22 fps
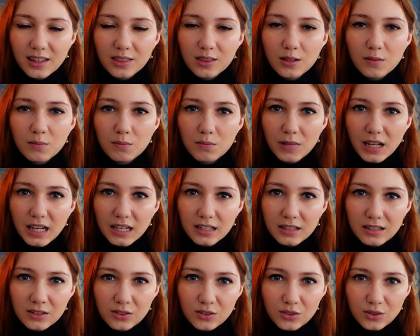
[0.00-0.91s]
the
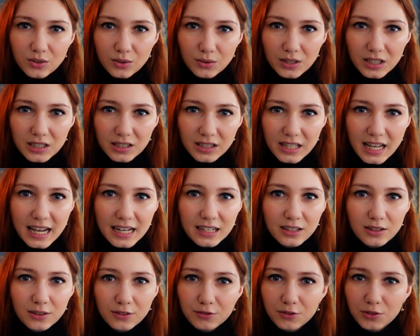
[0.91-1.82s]
main
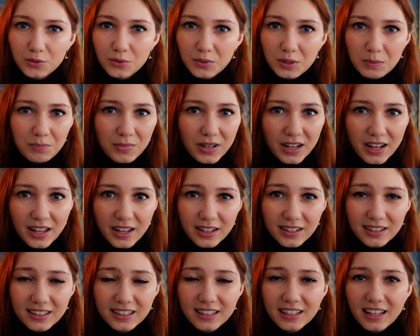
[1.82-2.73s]
storyline of
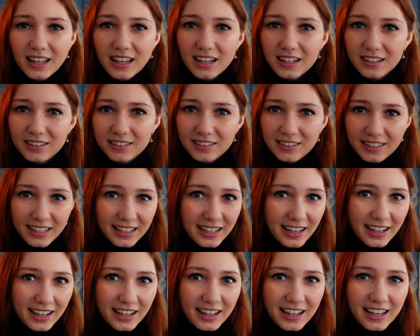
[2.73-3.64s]
Gwynplaine and
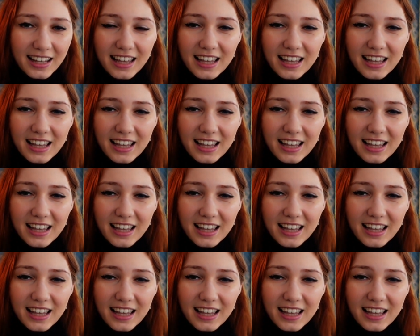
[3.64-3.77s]
Dea